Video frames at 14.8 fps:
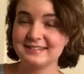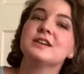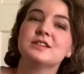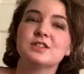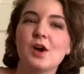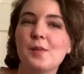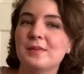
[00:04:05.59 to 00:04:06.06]

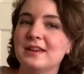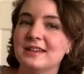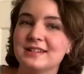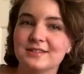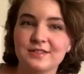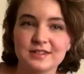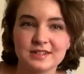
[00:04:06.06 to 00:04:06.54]
So many
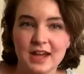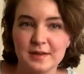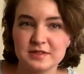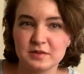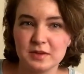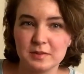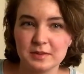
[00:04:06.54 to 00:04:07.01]
different
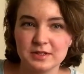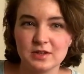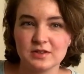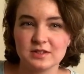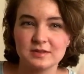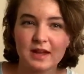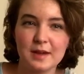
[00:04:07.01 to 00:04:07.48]
types of people
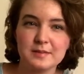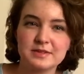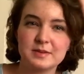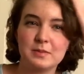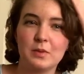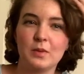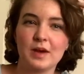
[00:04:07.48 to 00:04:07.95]
too.
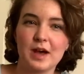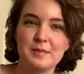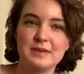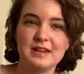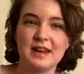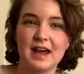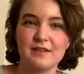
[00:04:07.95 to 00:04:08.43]
Sometimes people will
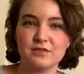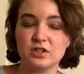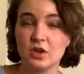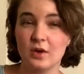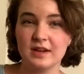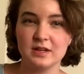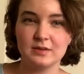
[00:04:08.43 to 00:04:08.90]
come in and have
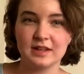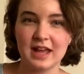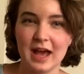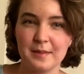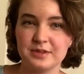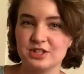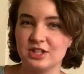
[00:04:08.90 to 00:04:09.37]
no idea what a
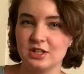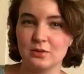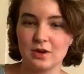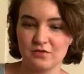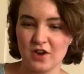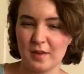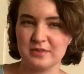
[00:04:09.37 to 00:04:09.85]
cappuccino
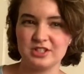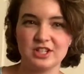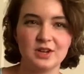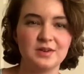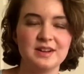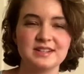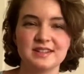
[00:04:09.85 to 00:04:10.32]
or a
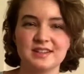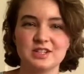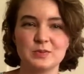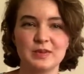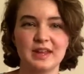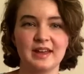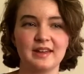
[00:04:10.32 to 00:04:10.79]
frappuccino is. They'll
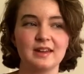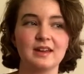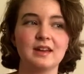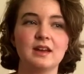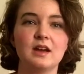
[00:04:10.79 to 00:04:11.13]
just be like,